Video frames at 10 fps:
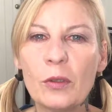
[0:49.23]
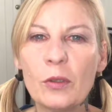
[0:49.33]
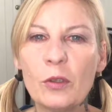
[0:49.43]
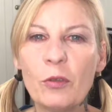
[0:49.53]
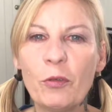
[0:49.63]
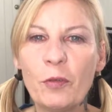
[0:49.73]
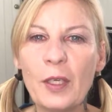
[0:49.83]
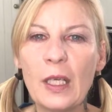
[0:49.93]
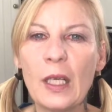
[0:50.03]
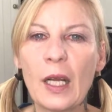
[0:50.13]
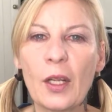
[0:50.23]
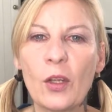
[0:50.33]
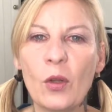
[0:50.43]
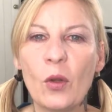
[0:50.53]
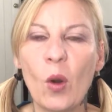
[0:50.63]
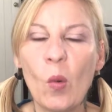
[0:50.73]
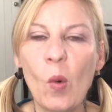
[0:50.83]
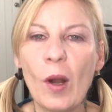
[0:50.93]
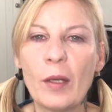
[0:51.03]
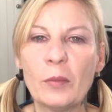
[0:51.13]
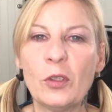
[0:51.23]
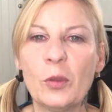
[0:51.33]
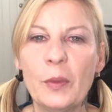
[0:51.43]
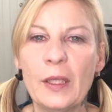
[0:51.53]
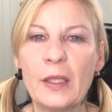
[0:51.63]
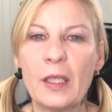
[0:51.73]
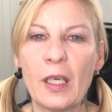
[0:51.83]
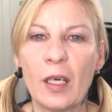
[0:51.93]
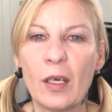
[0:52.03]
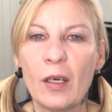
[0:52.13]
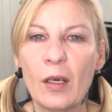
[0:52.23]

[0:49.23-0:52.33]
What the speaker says: You feel like you don't want him to be there.